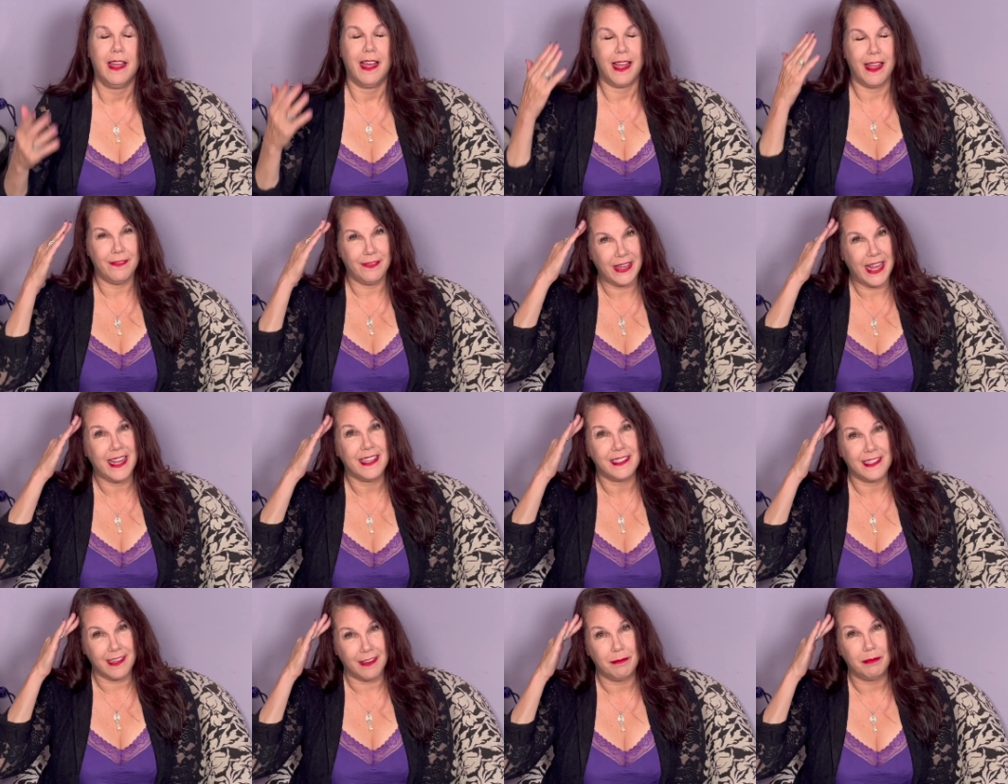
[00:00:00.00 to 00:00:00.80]
I've
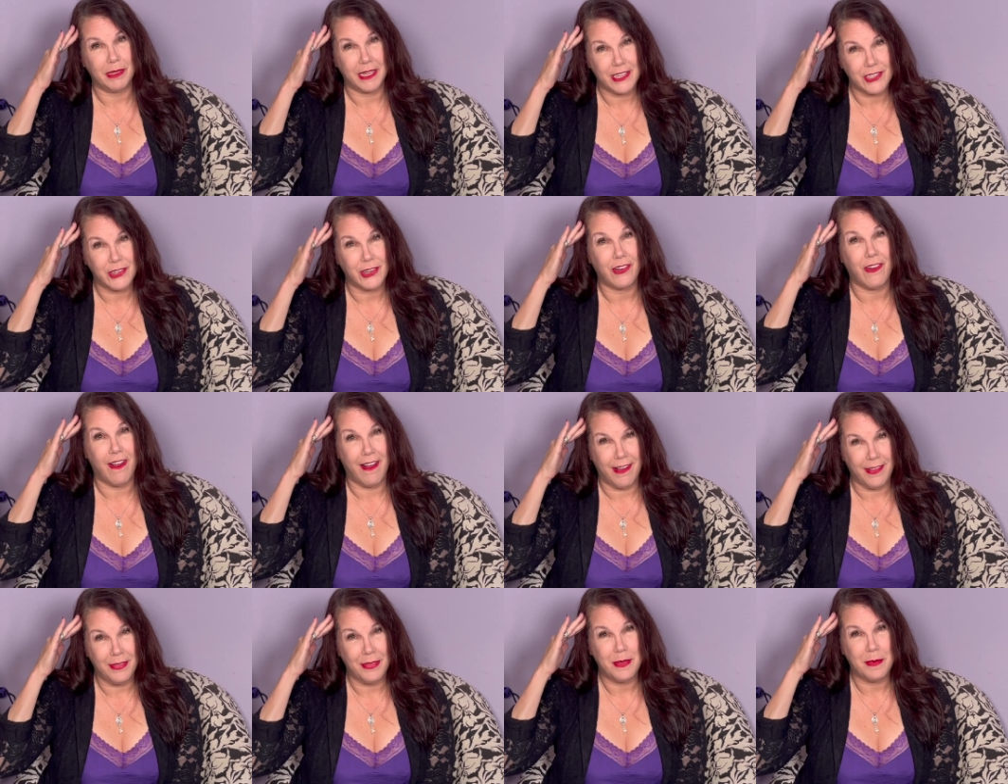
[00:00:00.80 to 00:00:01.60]
got self-pleasure
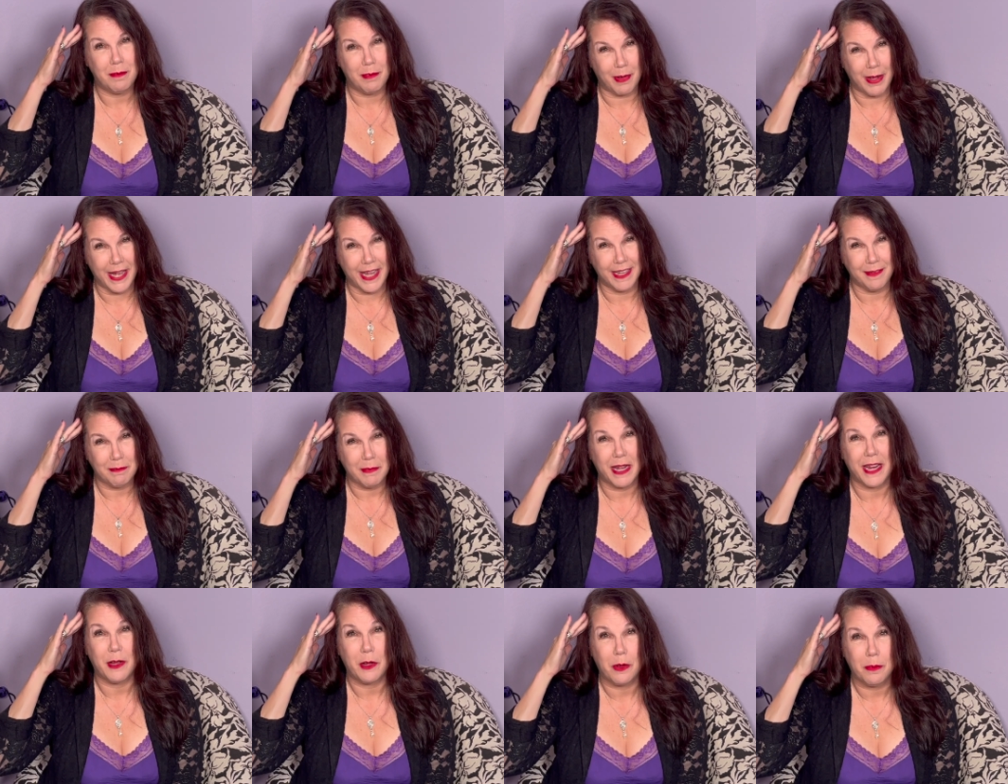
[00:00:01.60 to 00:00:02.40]
on the brain, but
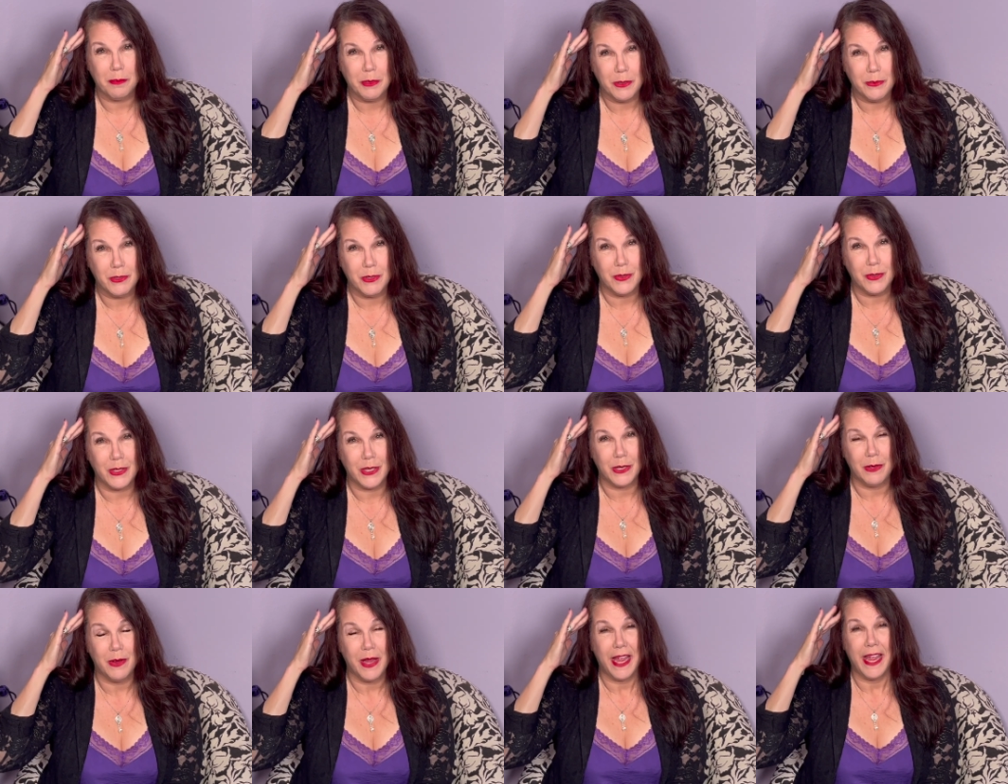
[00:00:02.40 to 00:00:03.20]
I hope you do too.